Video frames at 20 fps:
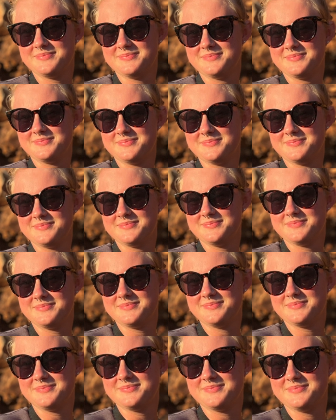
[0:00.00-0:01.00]

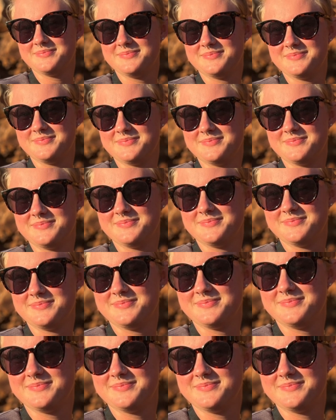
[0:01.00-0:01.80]
(silence)